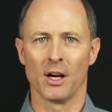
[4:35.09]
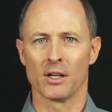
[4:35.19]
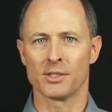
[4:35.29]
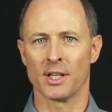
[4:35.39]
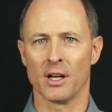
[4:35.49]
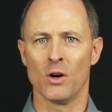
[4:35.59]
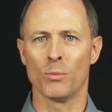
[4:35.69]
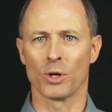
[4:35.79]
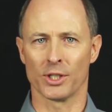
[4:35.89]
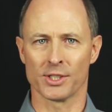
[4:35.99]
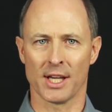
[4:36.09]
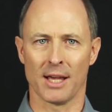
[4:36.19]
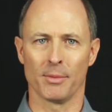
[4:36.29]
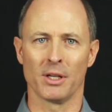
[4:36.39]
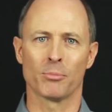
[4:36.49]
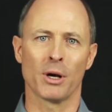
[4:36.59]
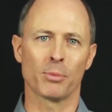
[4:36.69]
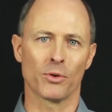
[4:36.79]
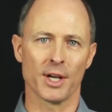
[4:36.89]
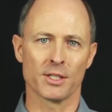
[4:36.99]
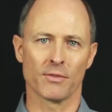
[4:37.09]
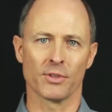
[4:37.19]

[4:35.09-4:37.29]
are sent a homework assignment in preparation